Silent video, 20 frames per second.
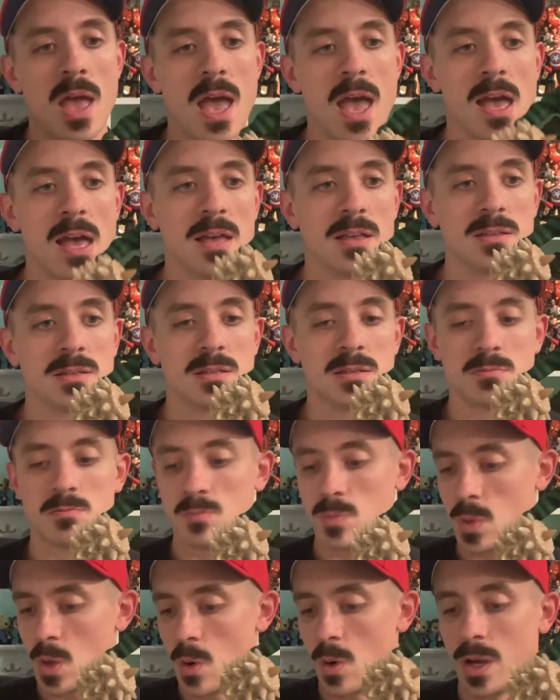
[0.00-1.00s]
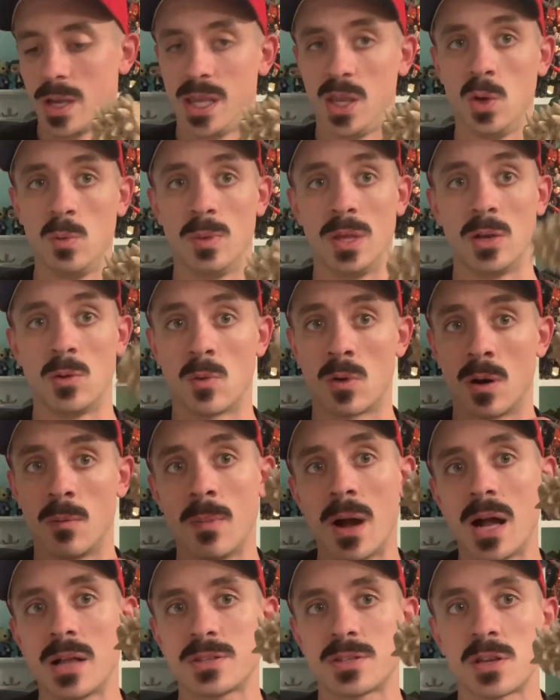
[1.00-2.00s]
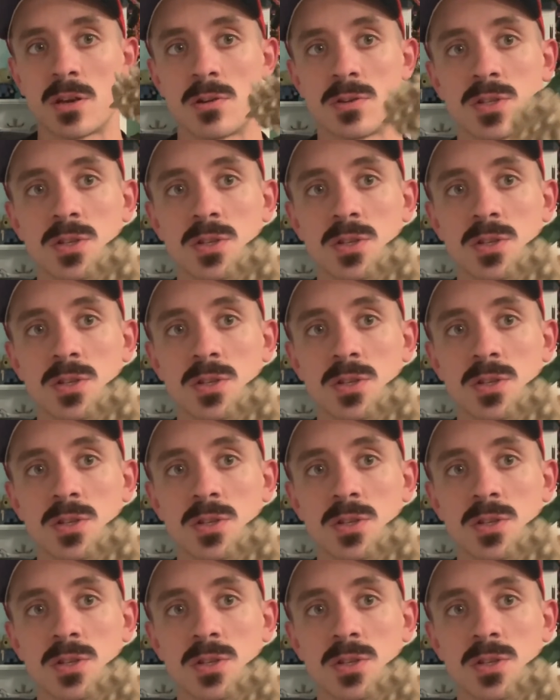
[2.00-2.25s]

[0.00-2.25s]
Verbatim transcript: as, you know, a human or a monster.